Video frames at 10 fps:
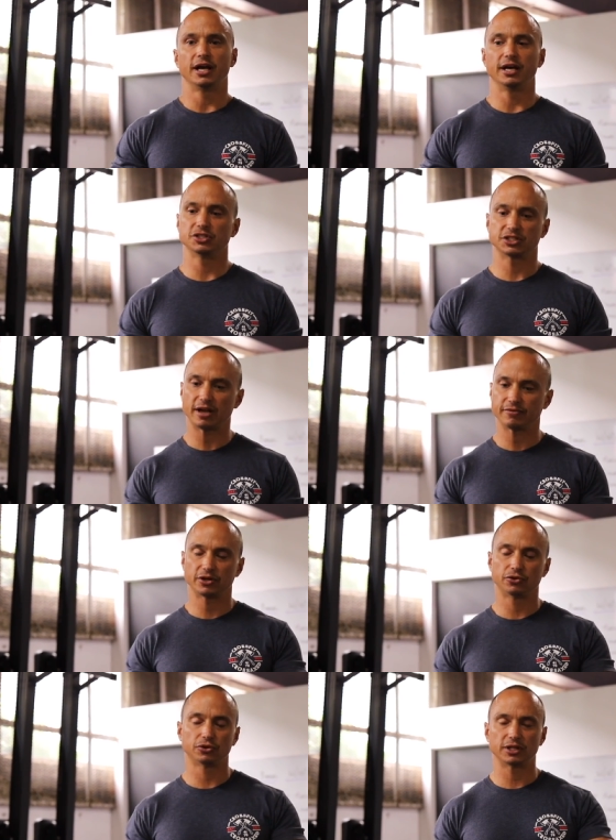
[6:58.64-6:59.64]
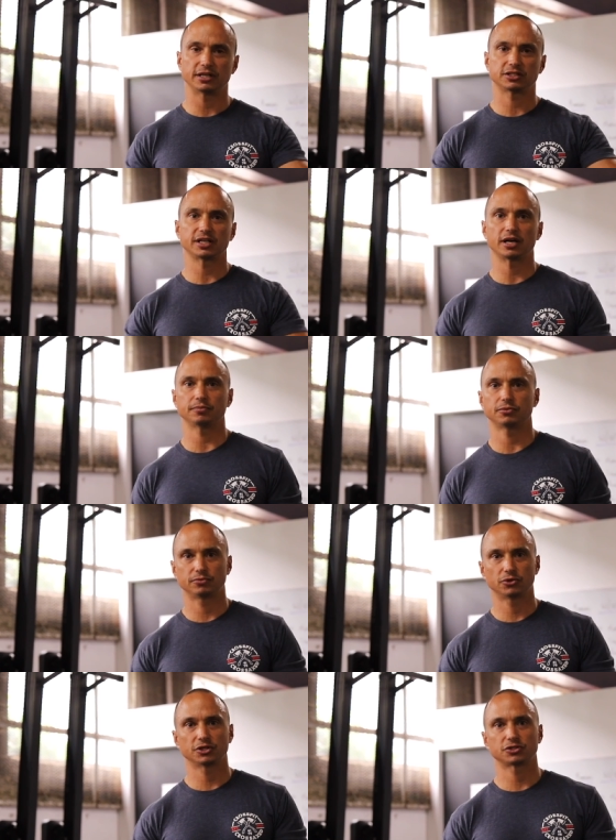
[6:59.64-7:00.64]
and just have all that set up
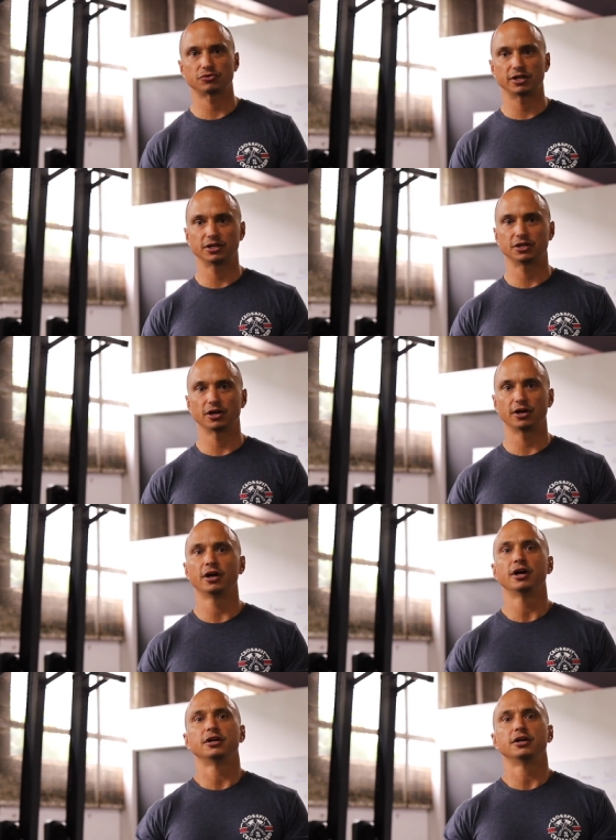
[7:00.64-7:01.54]
nice and ready to go,